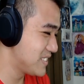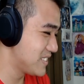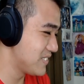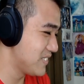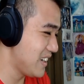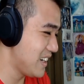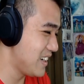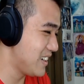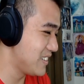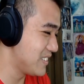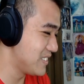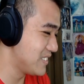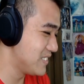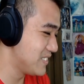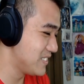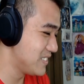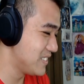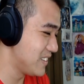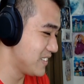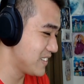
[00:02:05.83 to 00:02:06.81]
Well,
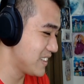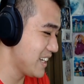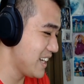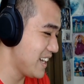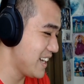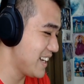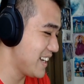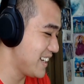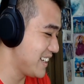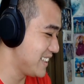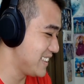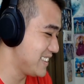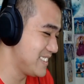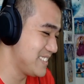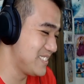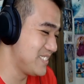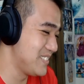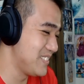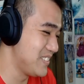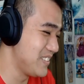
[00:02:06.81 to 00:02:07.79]
okay.
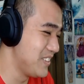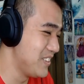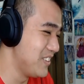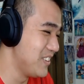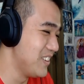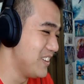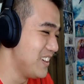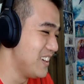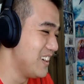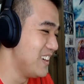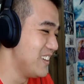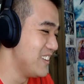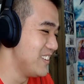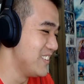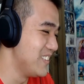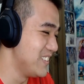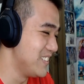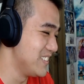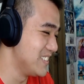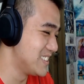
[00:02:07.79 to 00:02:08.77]
You
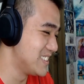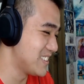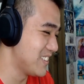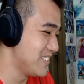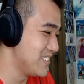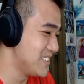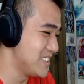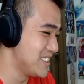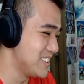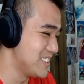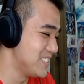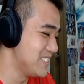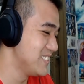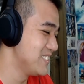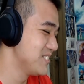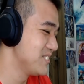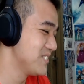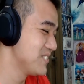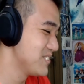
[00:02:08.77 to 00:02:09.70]
lose, told you.